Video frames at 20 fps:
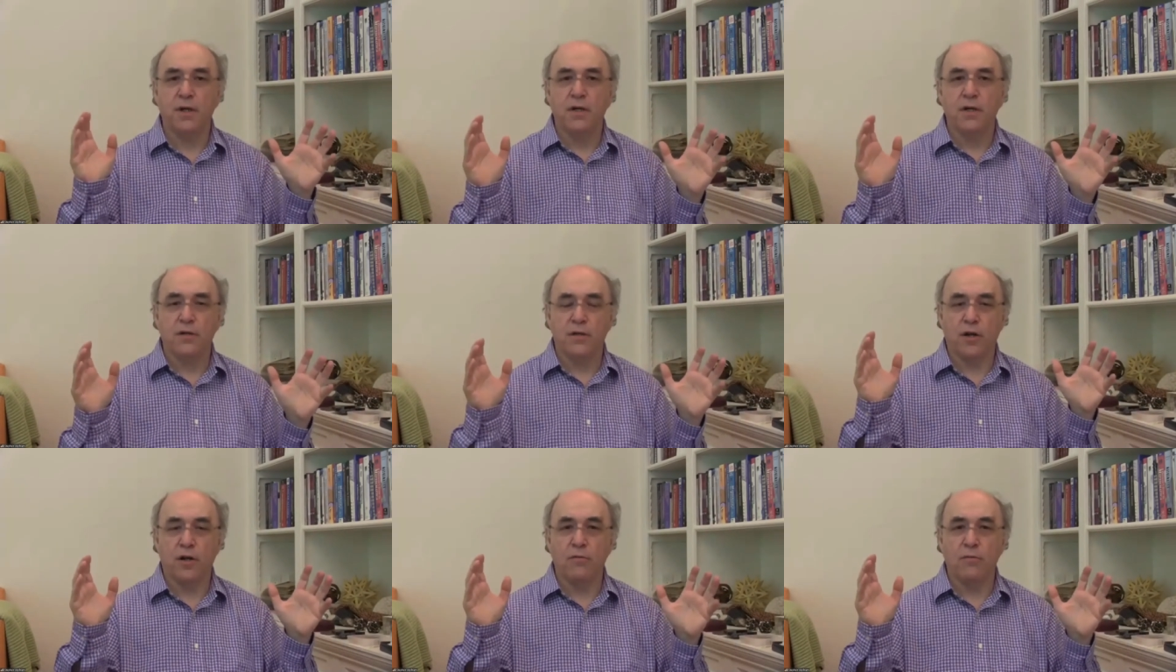
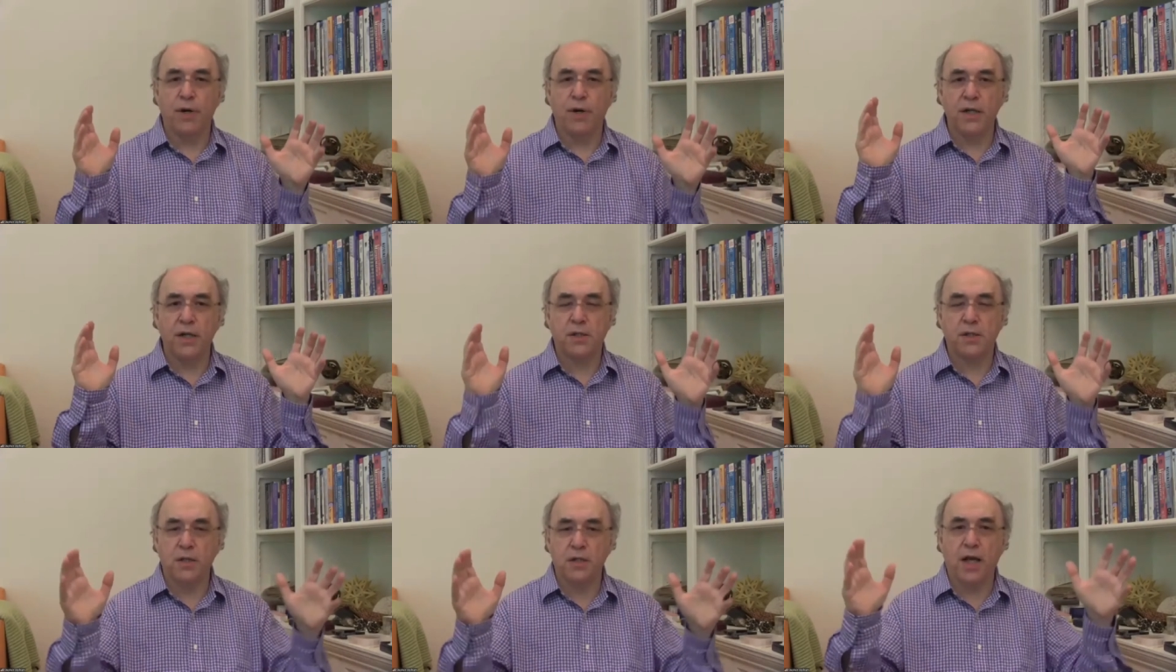you know,
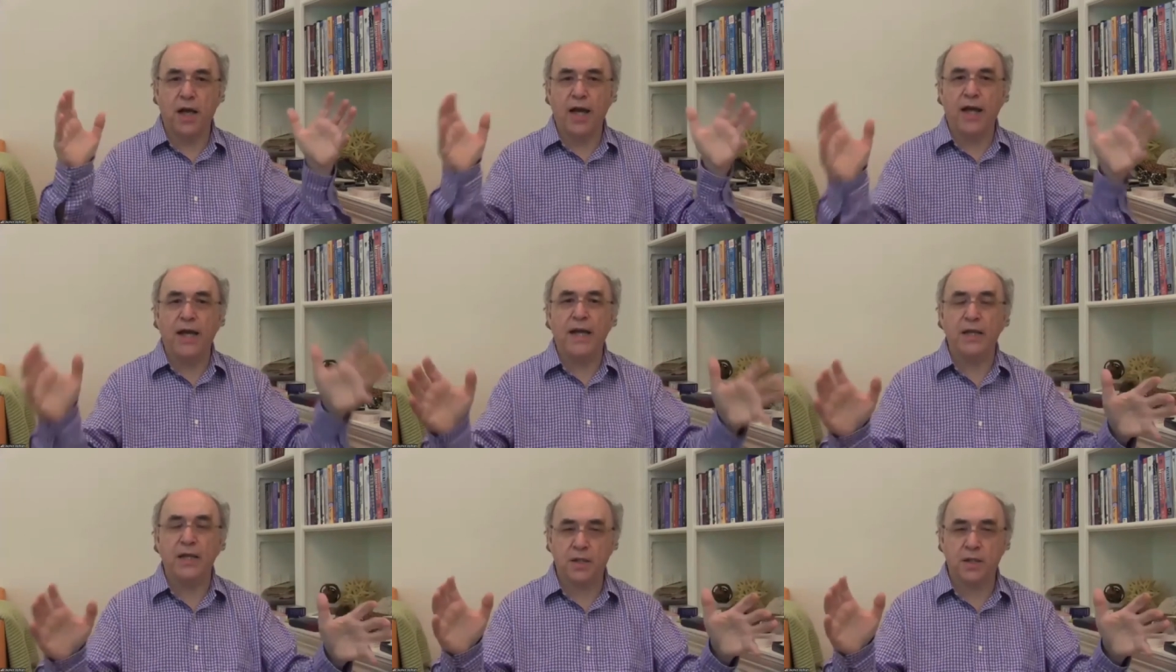person
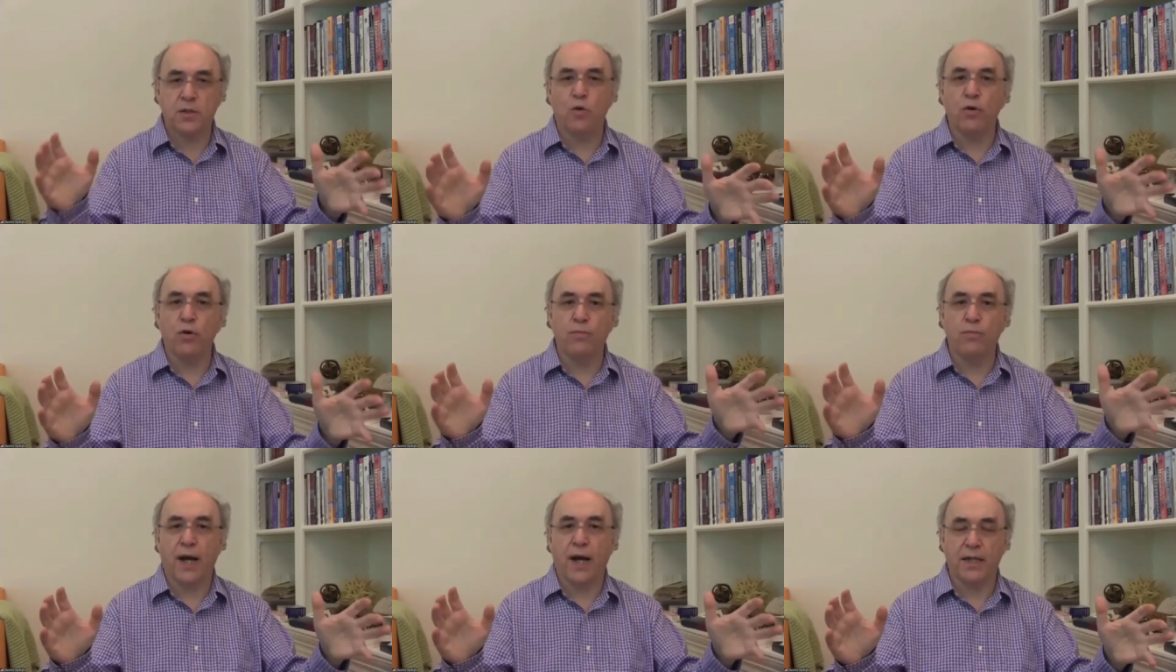A's
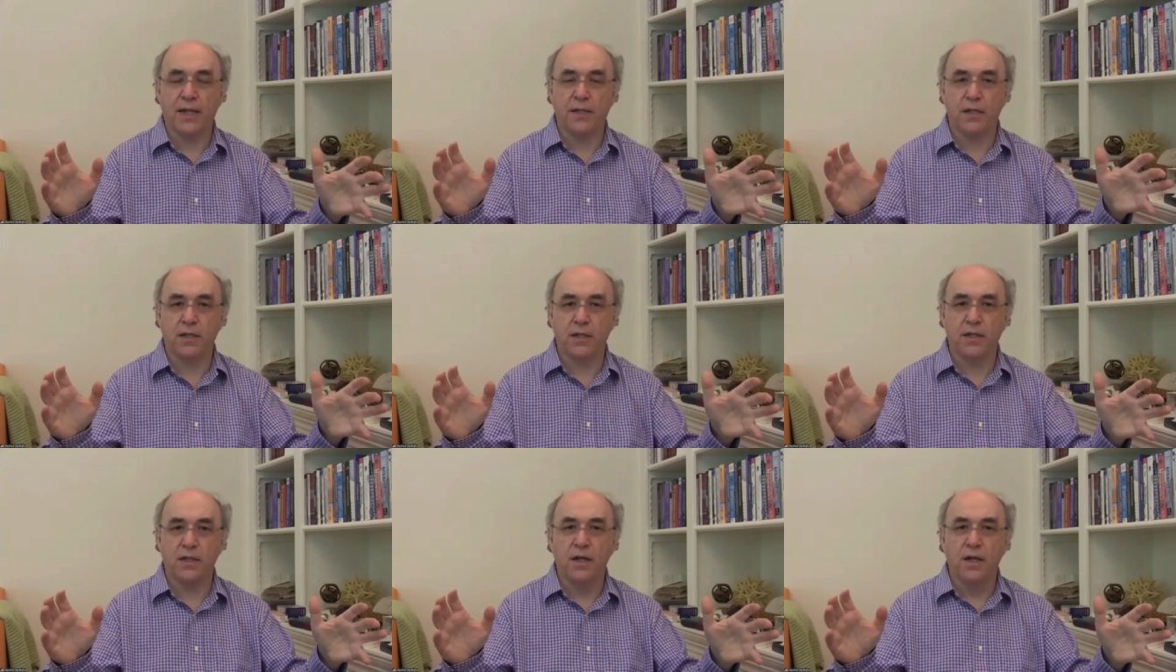thought
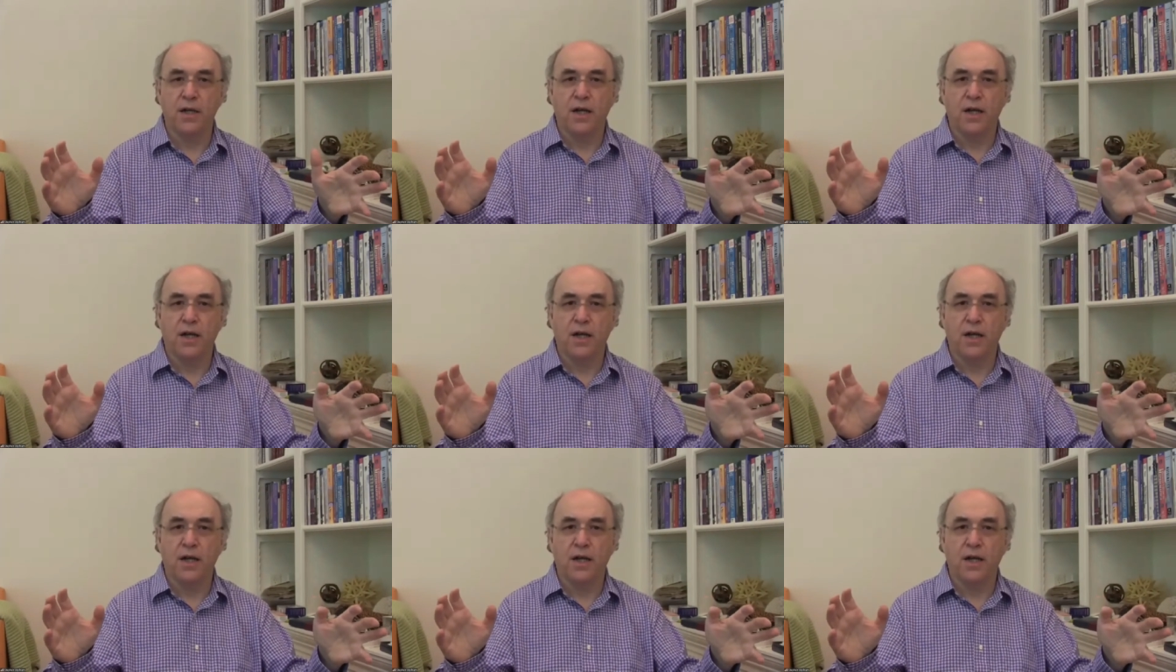pattern,